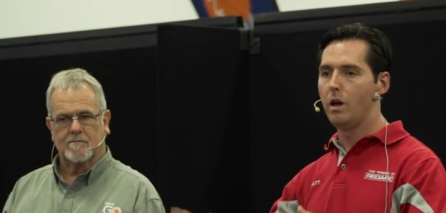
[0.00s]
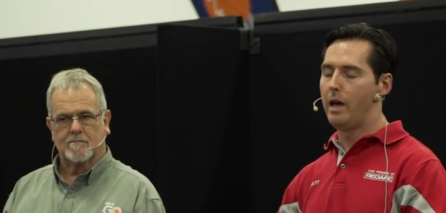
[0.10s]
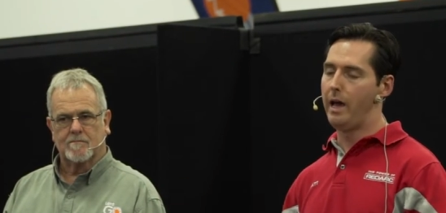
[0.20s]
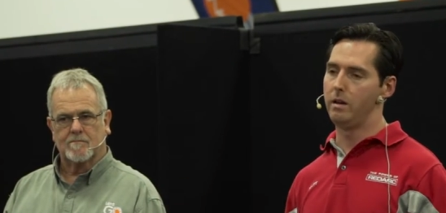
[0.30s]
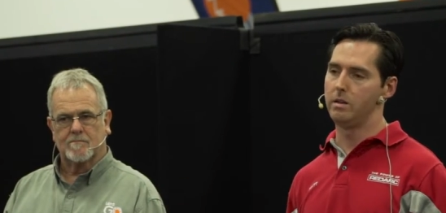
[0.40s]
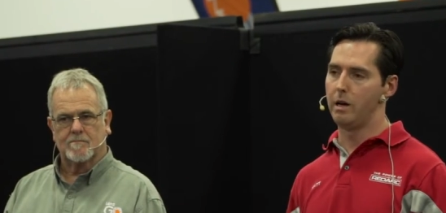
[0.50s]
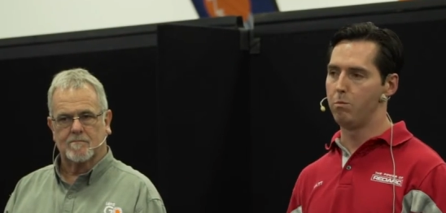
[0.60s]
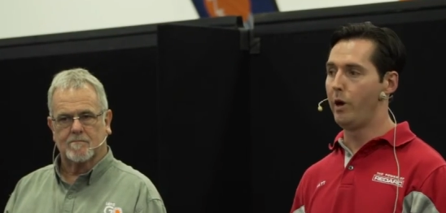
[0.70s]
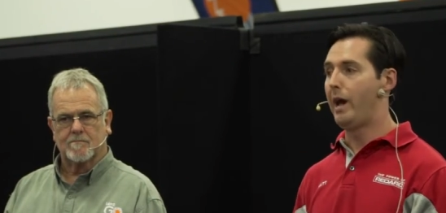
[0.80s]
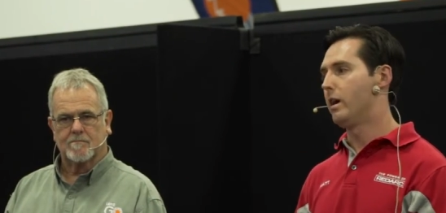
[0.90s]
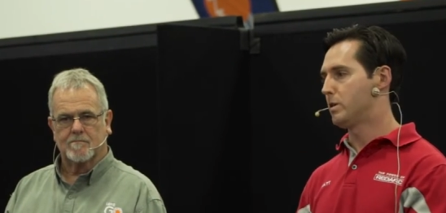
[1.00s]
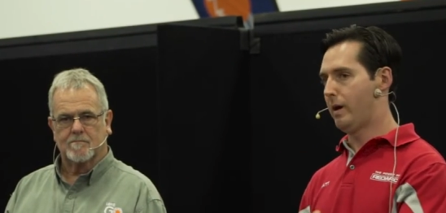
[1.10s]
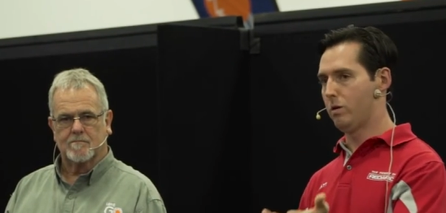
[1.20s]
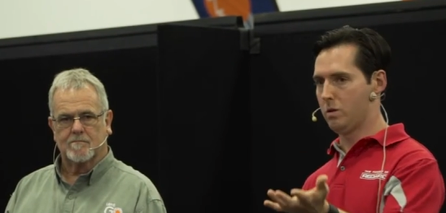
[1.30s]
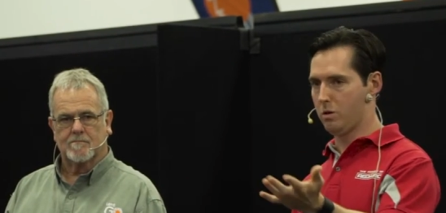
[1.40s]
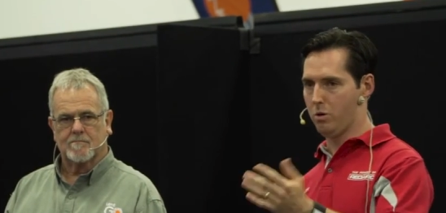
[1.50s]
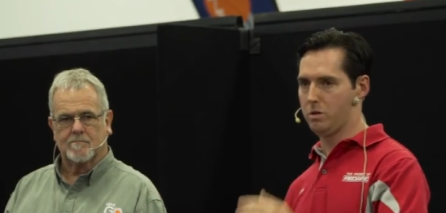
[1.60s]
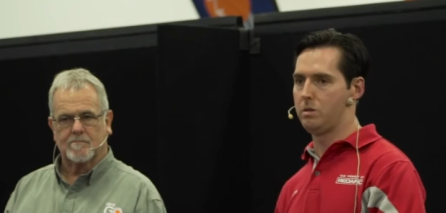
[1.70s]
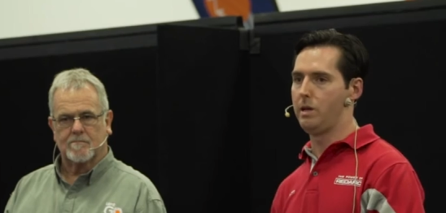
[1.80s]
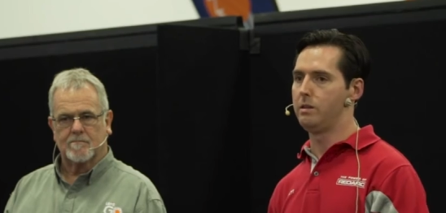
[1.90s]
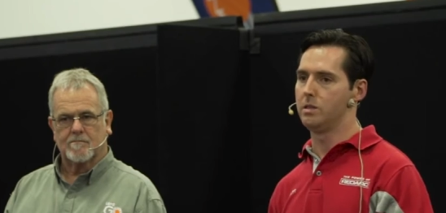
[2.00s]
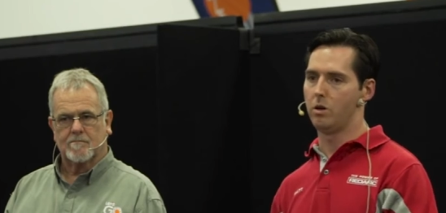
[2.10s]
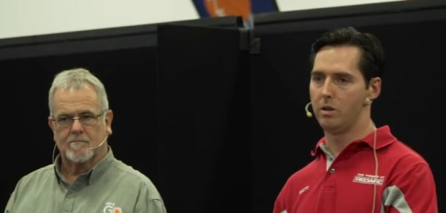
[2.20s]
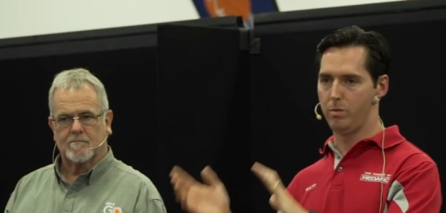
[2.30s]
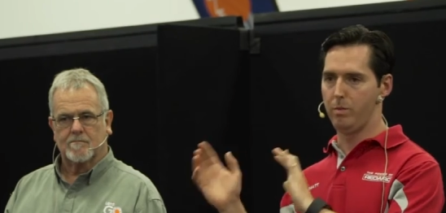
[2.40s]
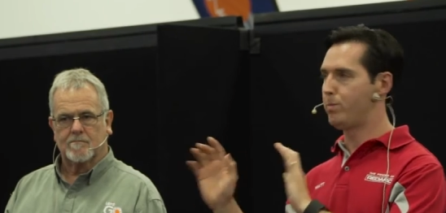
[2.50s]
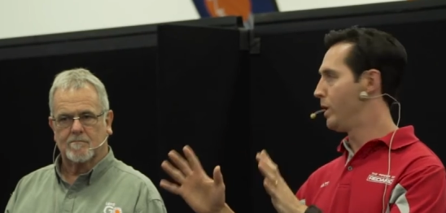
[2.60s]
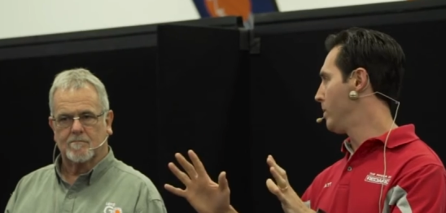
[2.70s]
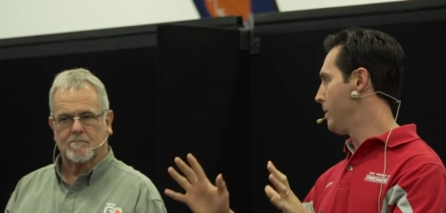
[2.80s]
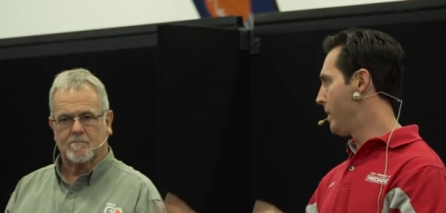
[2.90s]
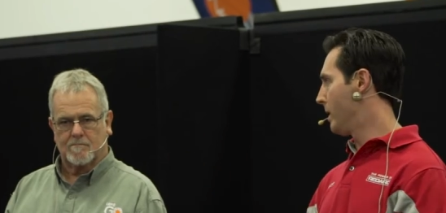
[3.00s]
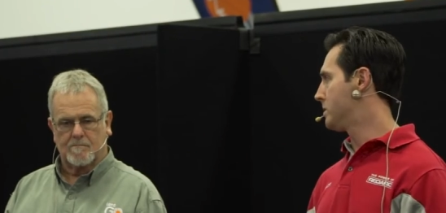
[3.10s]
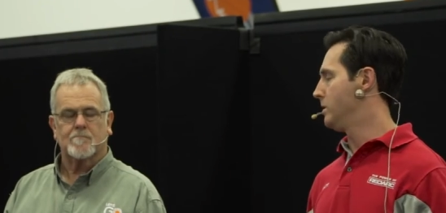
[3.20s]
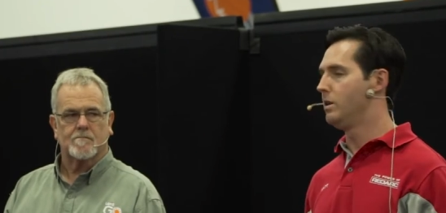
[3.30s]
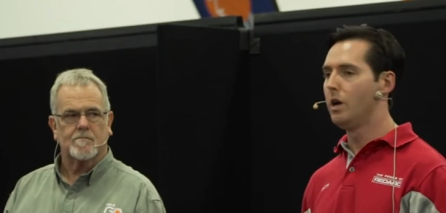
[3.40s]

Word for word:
Speaker 1: And um, where house panels, of course, they're designed to be permanently mounted.